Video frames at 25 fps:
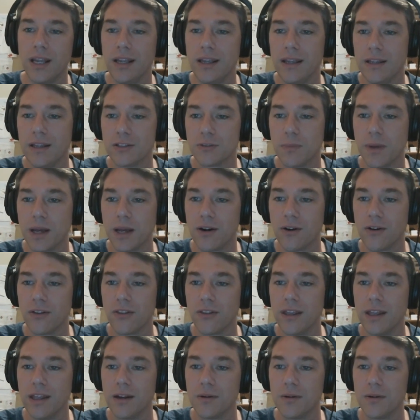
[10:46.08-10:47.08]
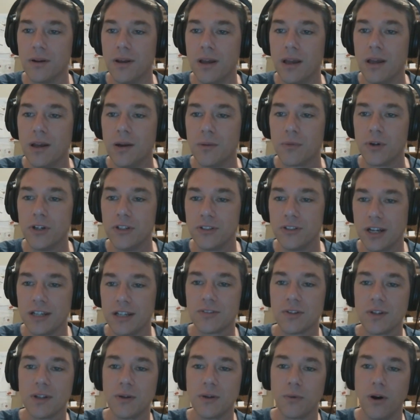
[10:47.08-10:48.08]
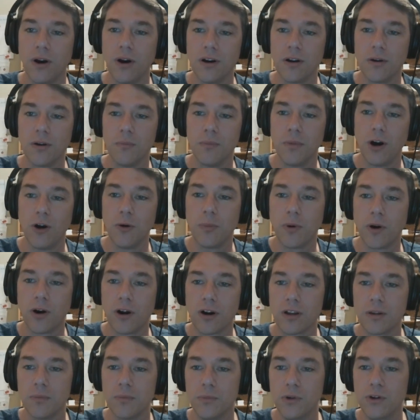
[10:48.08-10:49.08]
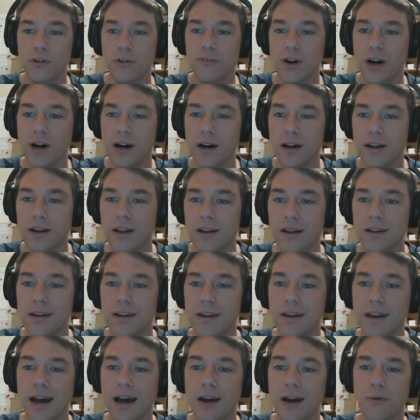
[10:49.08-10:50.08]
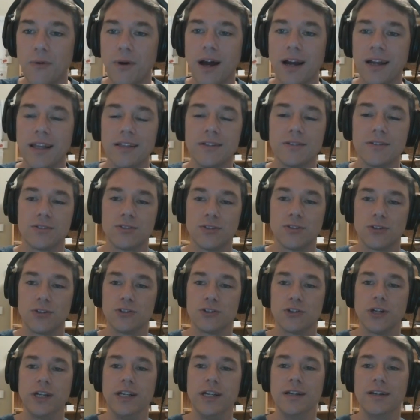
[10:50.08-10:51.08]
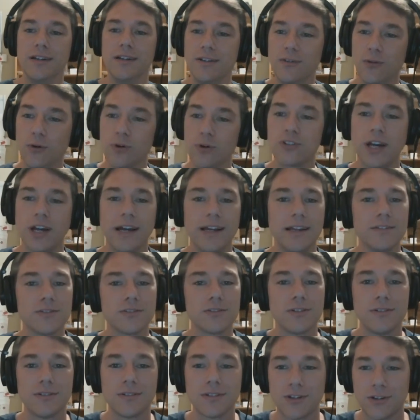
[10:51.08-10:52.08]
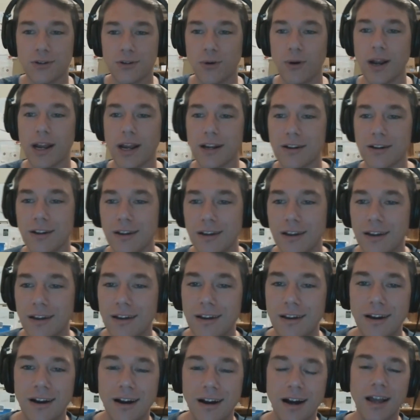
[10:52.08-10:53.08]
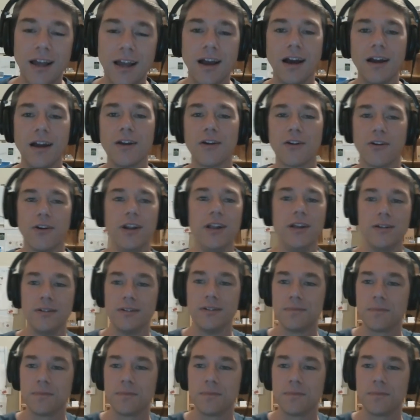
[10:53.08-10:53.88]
is better than precisely wrong. Ballpark, move on, not rocket surgery or science. Correct. I agree.